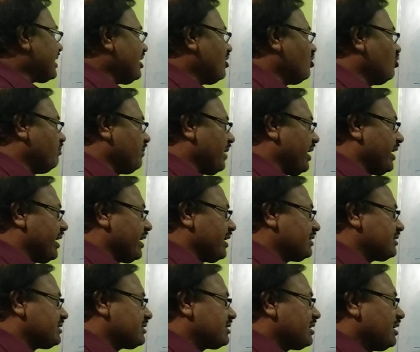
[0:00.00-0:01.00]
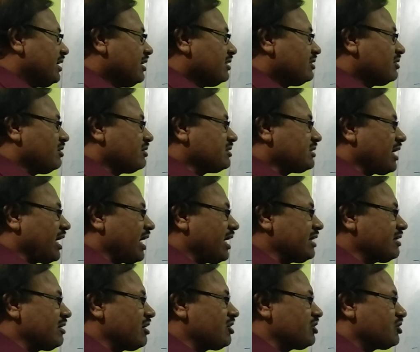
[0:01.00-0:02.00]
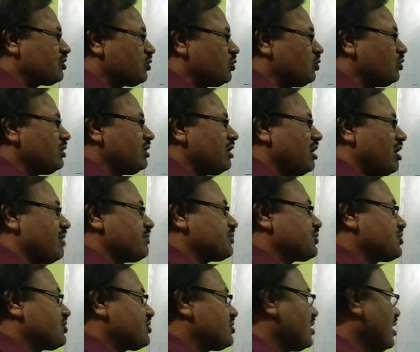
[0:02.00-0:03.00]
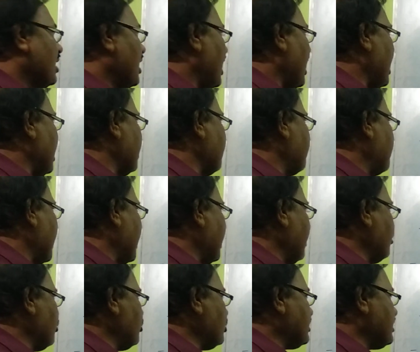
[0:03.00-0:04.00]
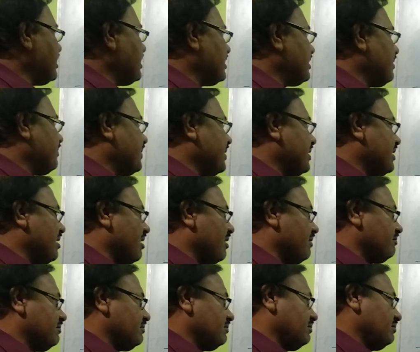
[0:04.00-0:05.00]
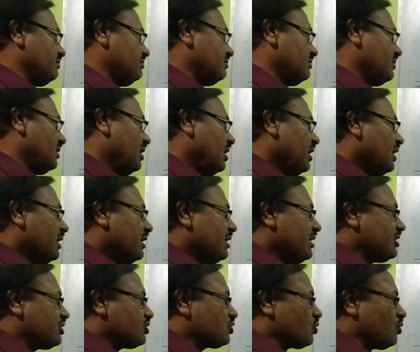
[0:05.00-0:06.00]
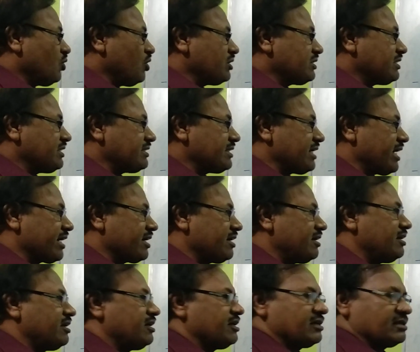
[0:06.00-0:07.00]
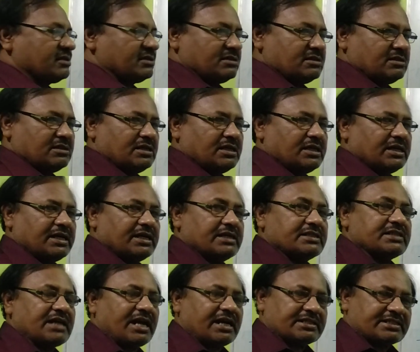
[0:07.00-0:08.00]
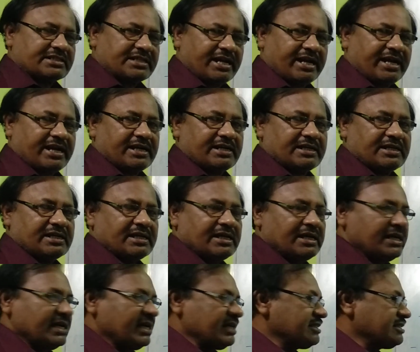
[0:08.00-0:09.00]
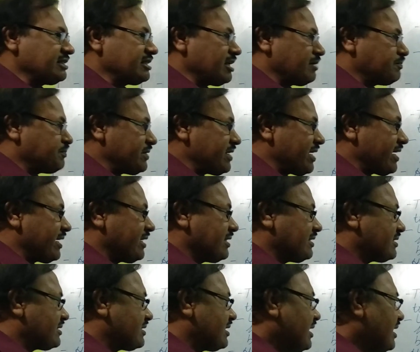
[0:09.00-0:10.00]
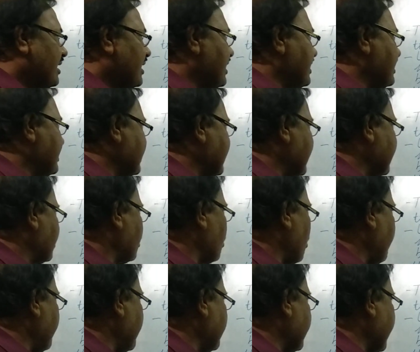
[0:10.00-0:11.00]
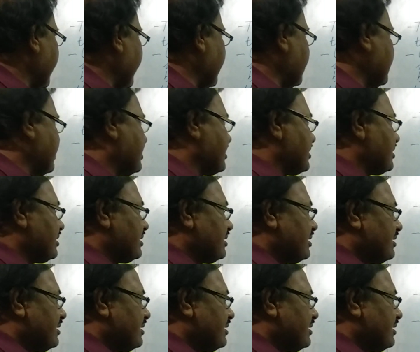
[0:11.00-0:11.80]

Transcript: humans, the tiger too loves and values his freedom. He shows his anger, his hatred, his defiance, his disobedience